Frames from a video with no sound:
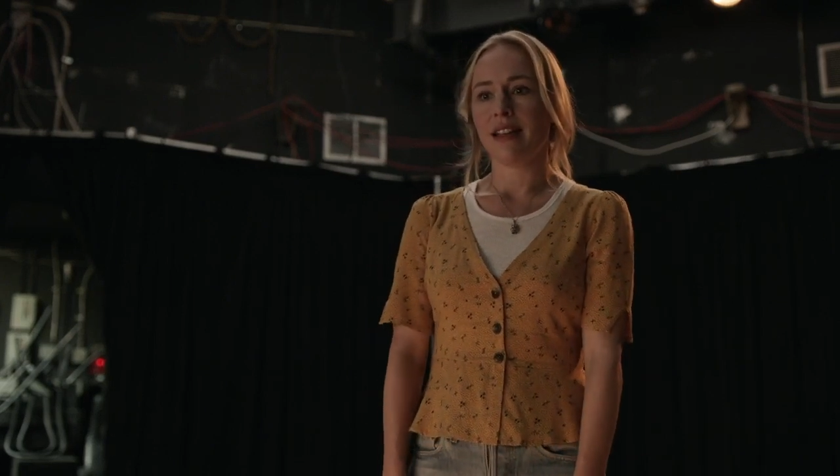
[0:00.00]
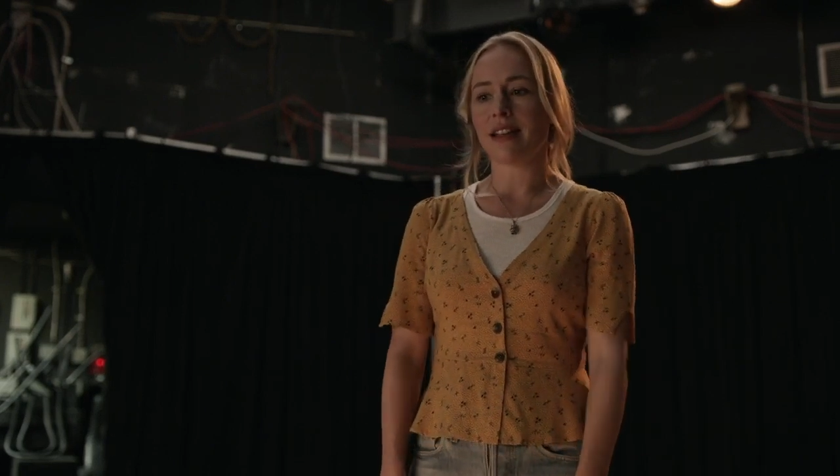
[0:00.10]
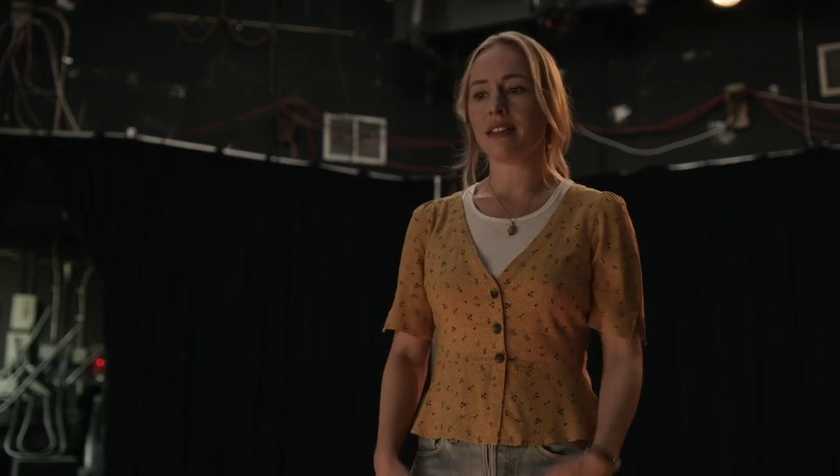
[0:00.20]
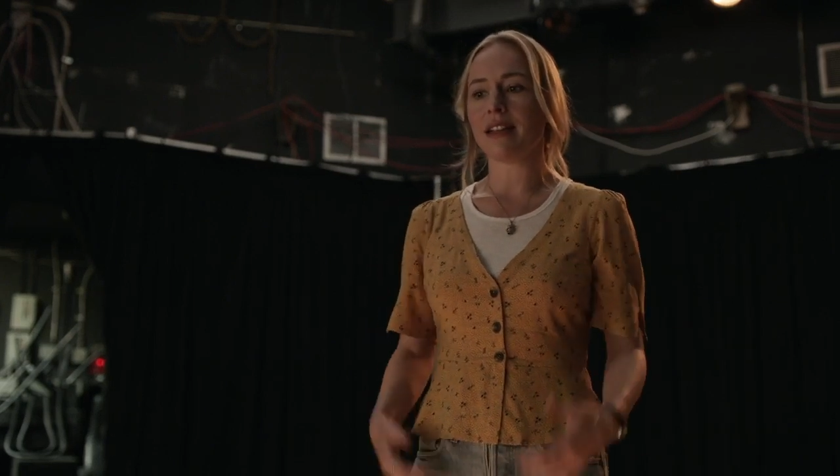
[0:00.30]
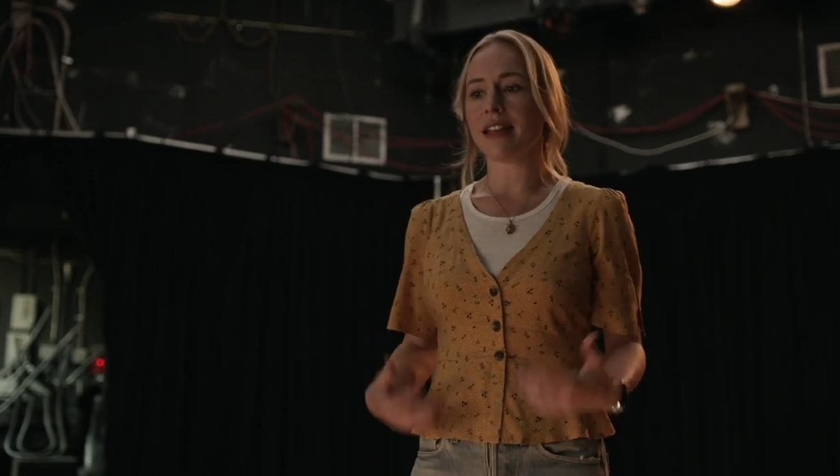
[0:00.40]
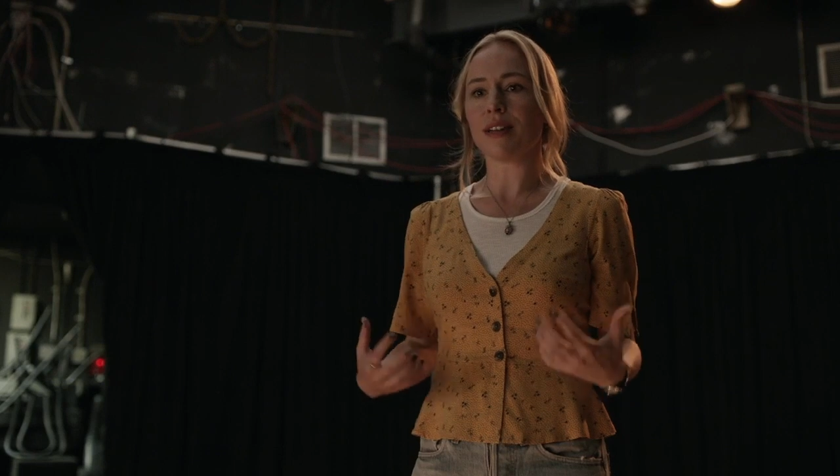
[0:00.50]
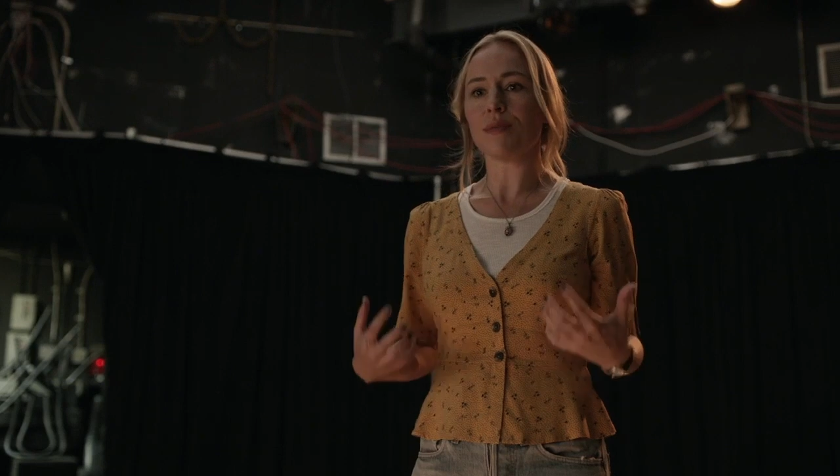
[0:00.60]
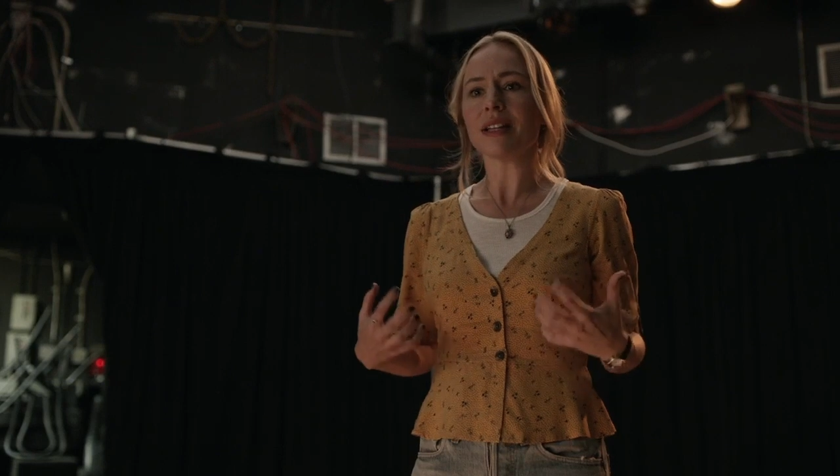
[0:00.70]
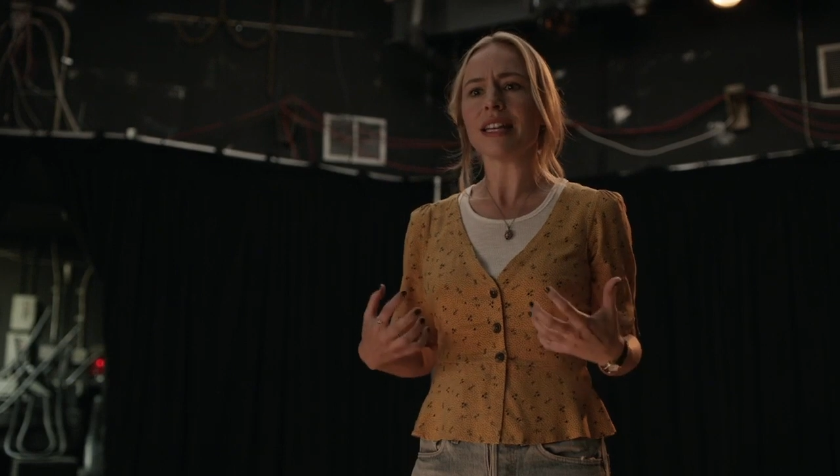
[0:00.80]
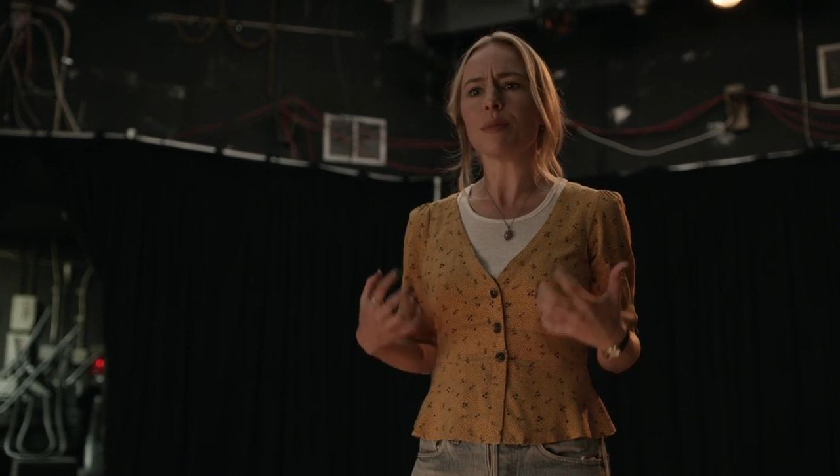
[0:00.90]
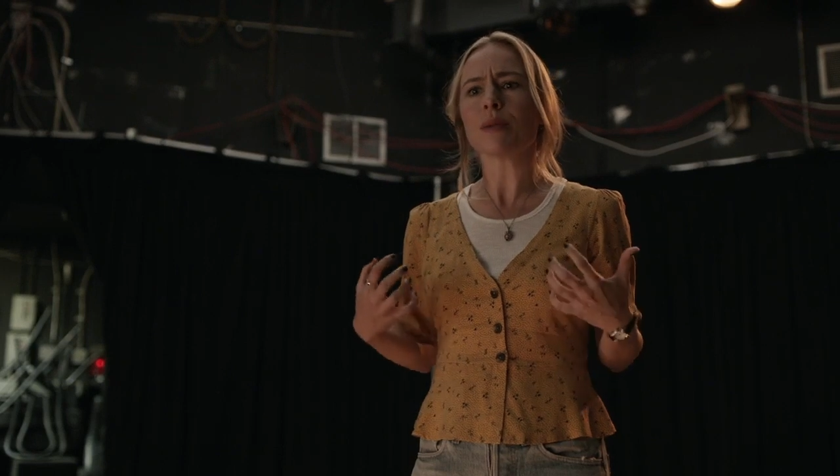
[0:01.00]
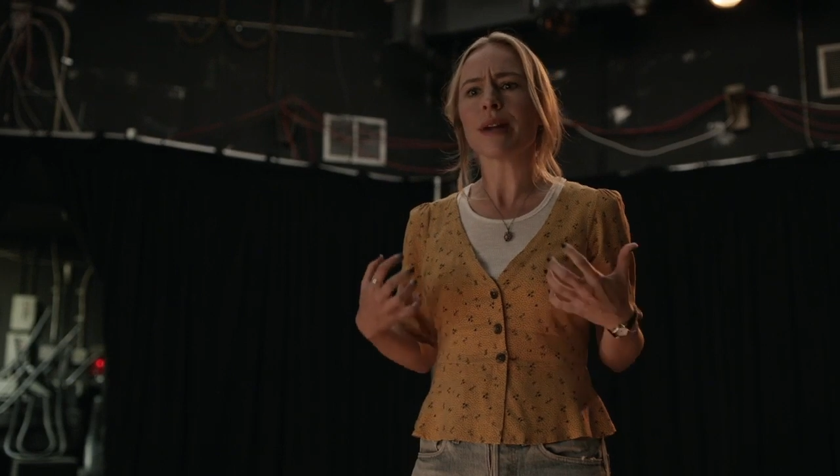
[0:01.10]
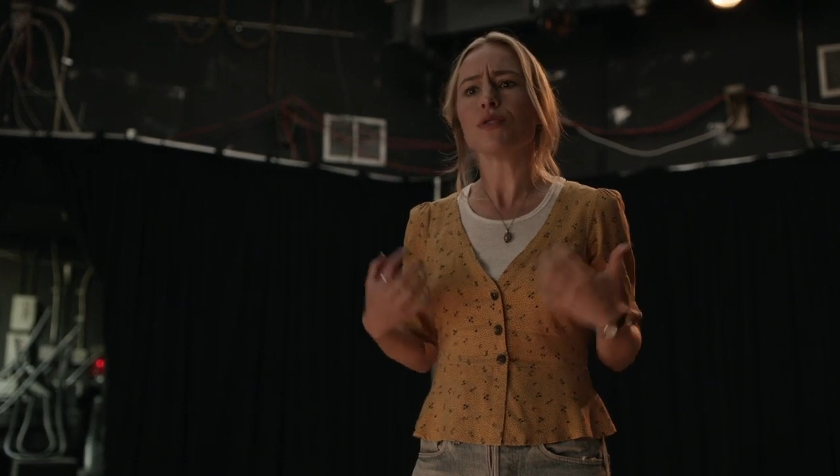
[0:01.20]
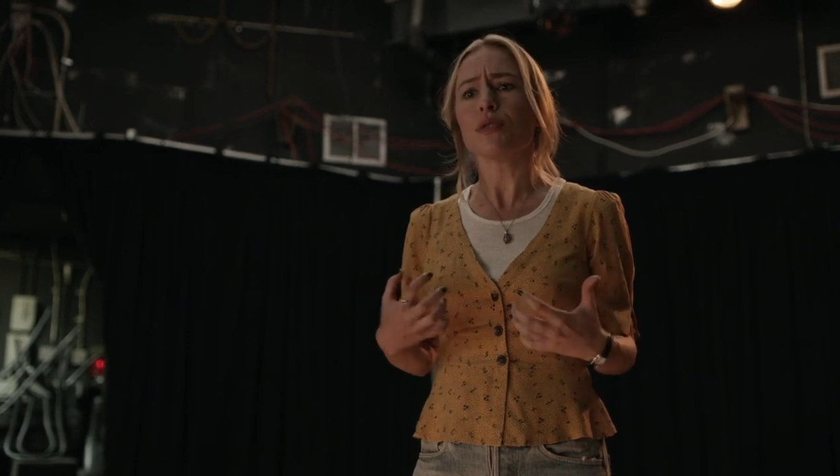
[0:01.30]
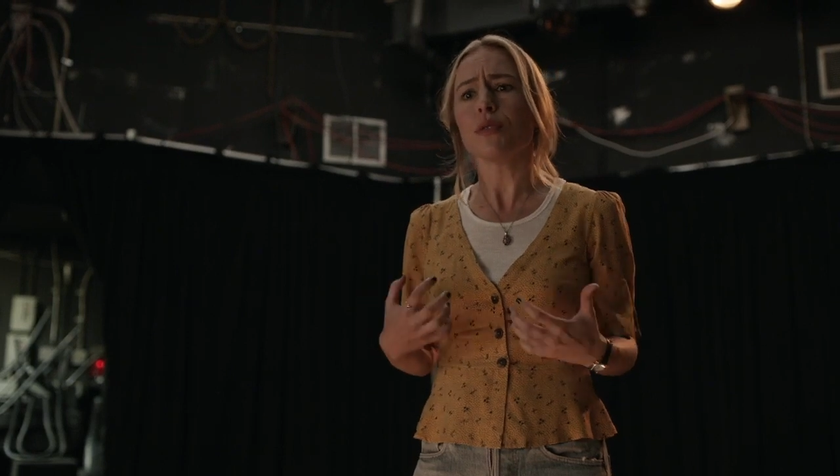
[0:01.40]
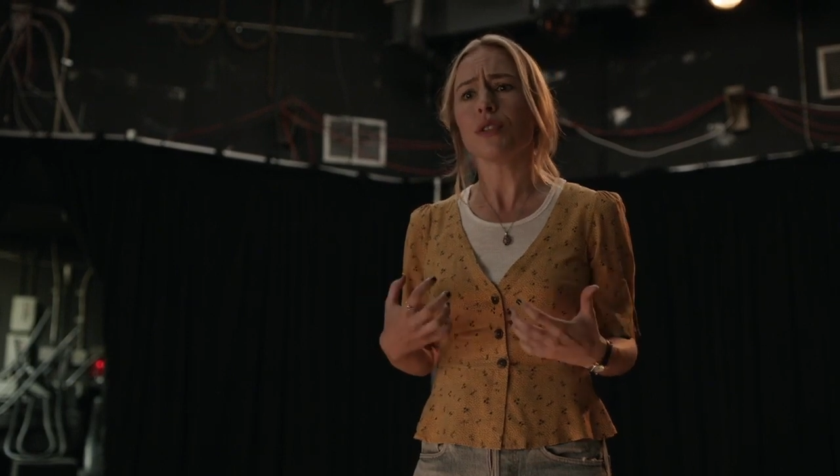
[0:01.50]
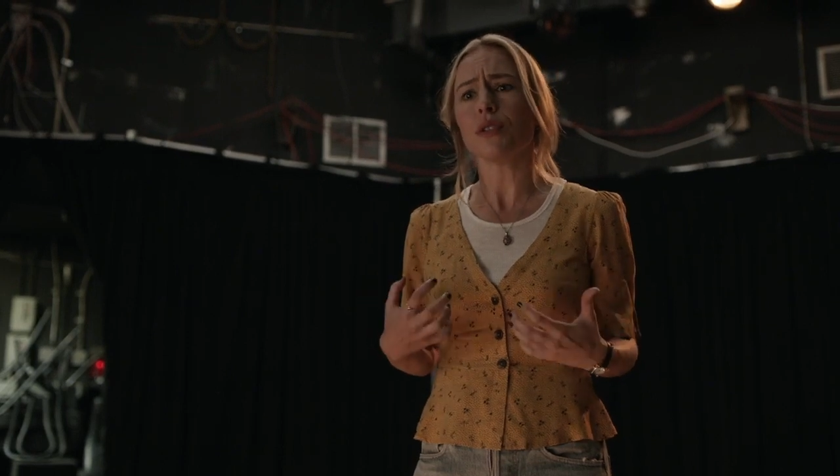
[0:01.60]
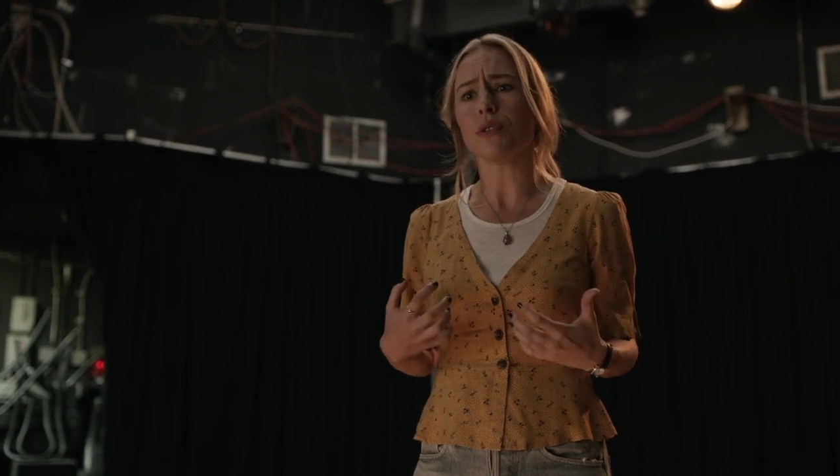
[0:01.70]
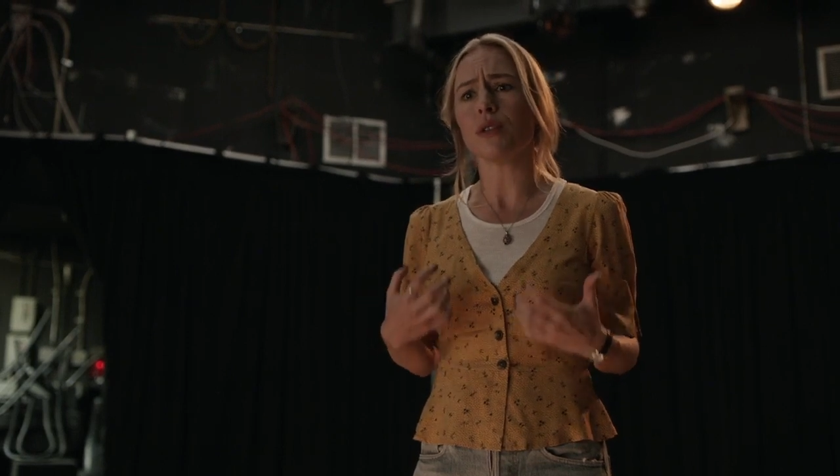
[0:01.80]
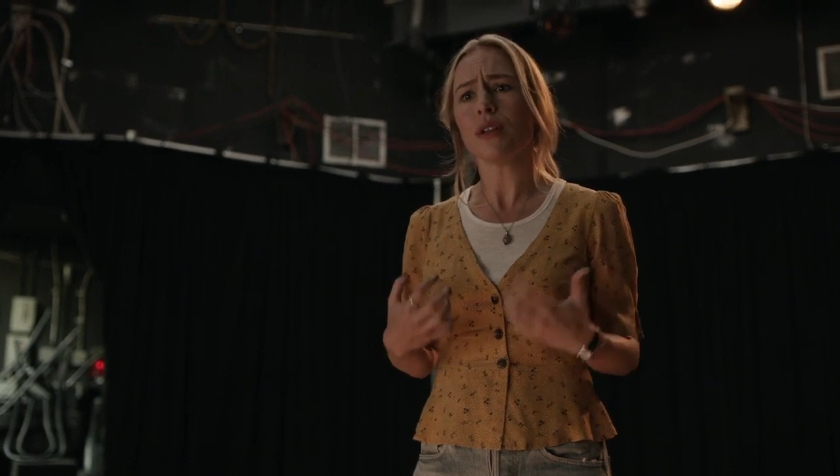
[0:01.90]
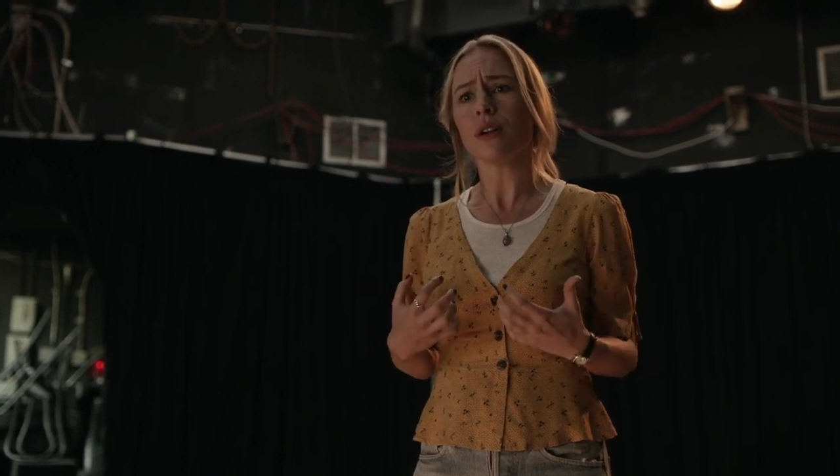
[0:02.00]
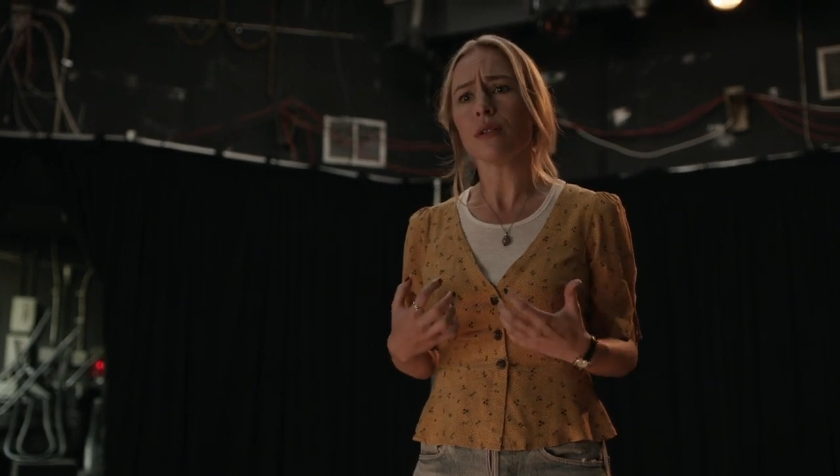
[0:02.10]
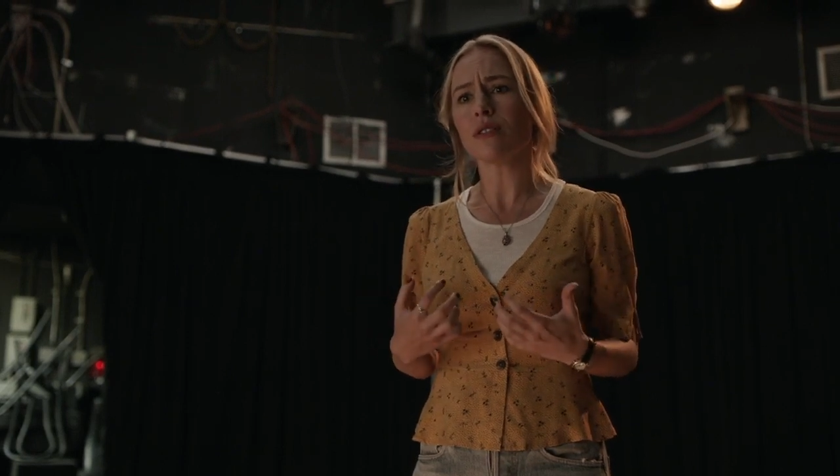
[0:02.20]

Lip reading: Nothing I can really bring my truth to, you know?